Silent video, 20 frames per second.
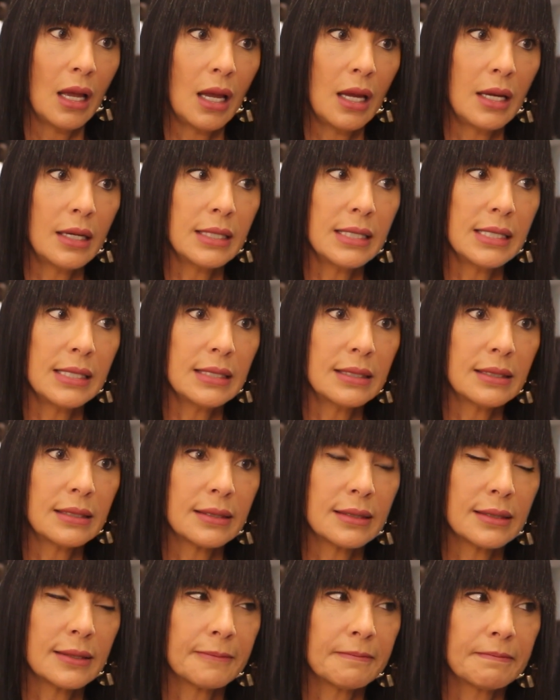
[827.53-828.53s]
It
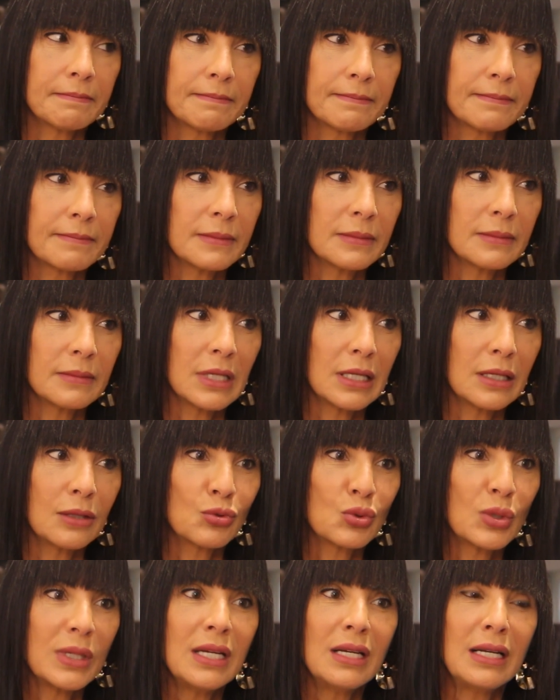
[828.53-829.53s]
is
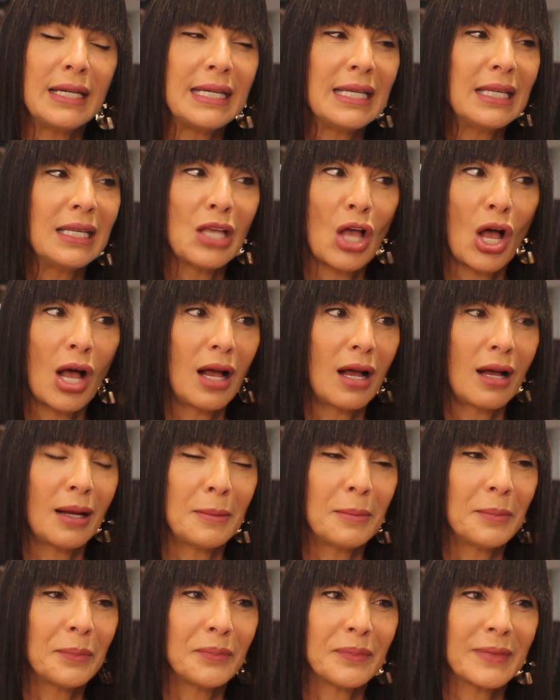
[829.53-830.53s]
really
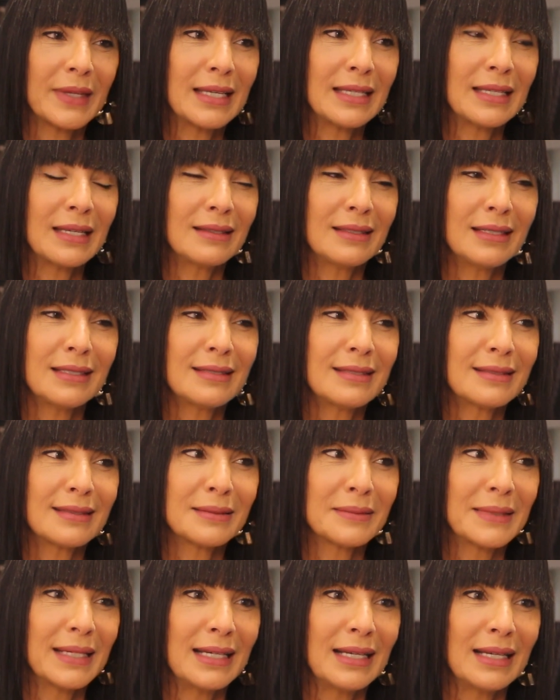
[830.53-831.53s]

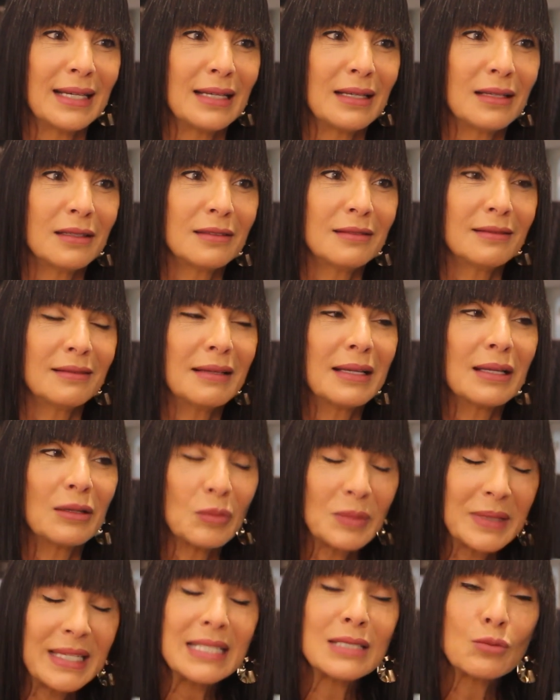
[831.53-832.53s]
this
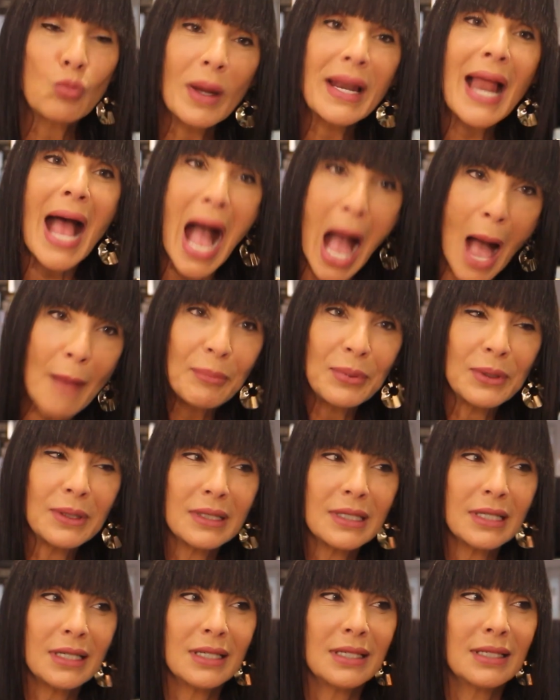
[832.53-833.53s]
what
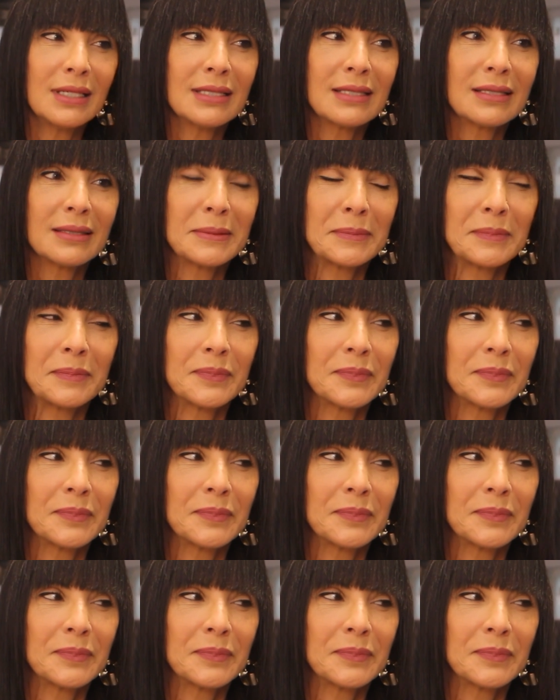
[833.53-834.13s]
happened is,